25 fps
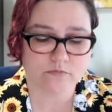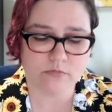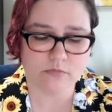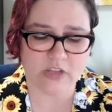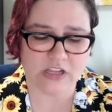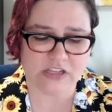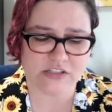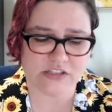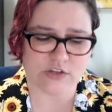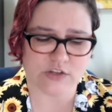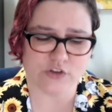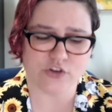
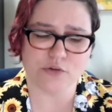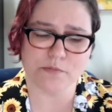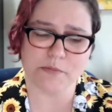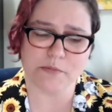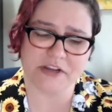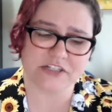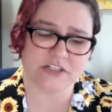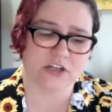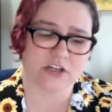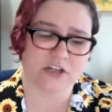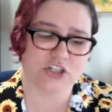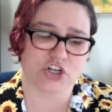And so you
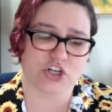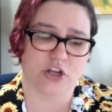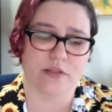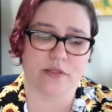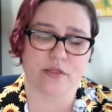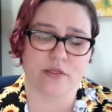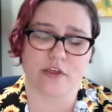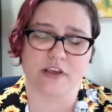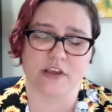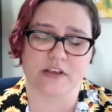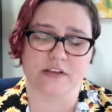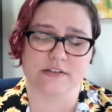might touch on
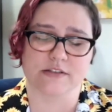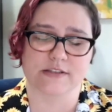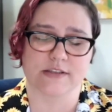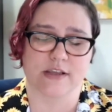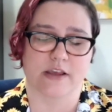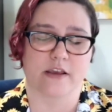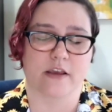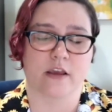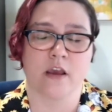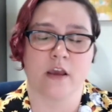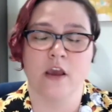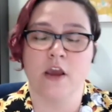things
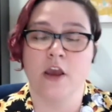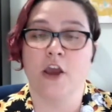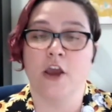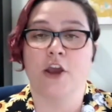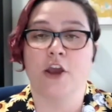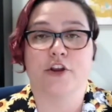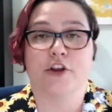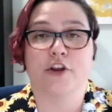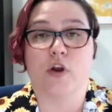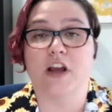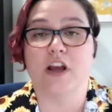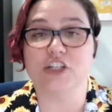like
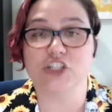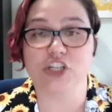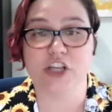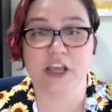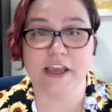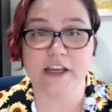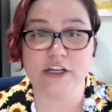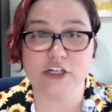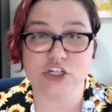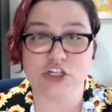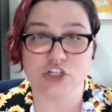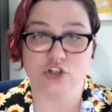your
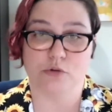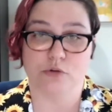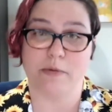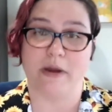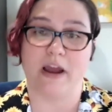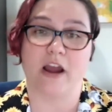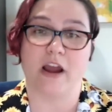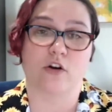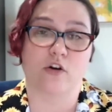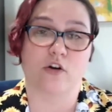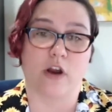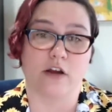educational
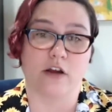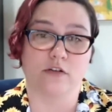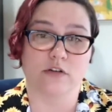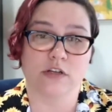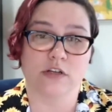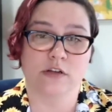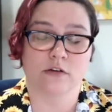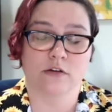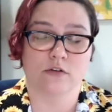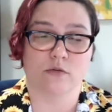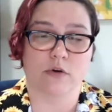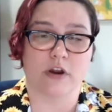background,
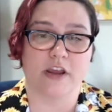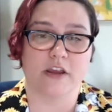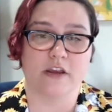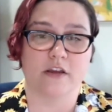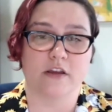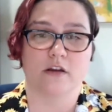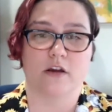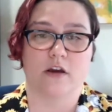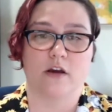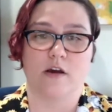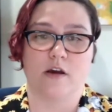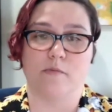right?
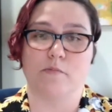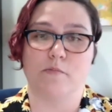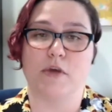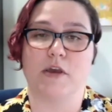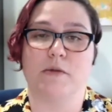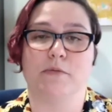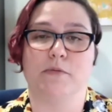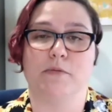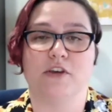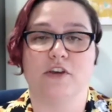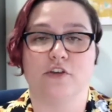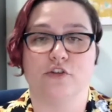
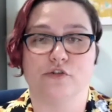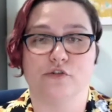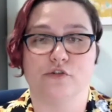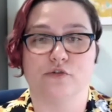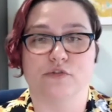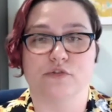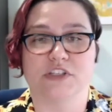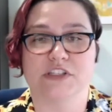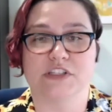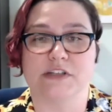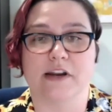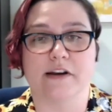Maybe you
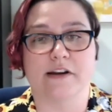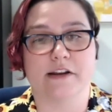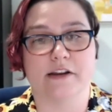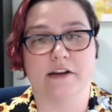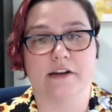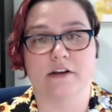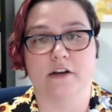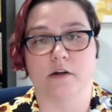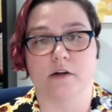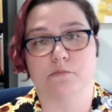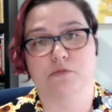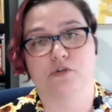studied
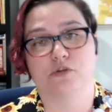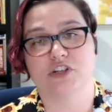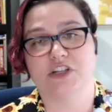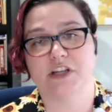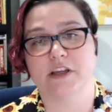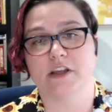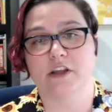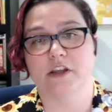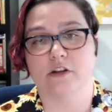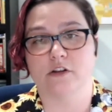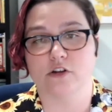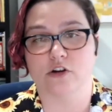a
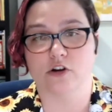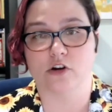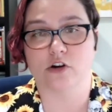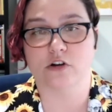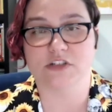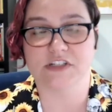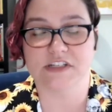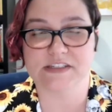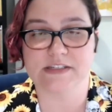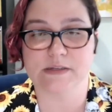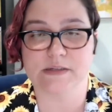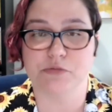particular
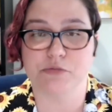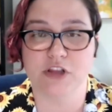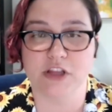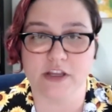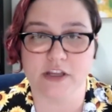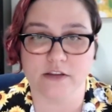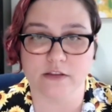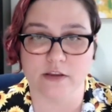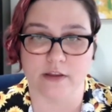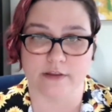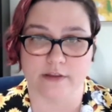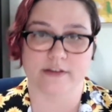
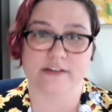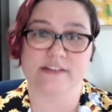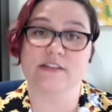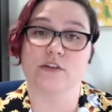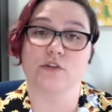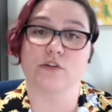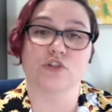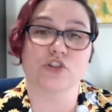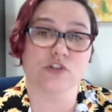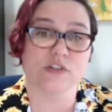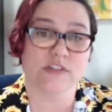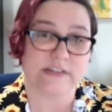discipline like a
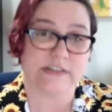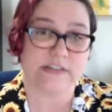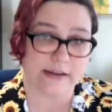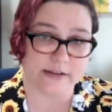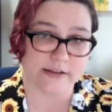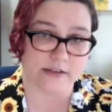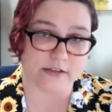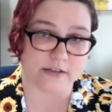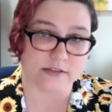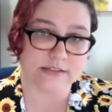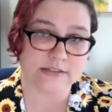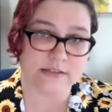social
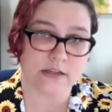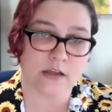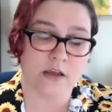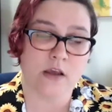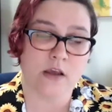science.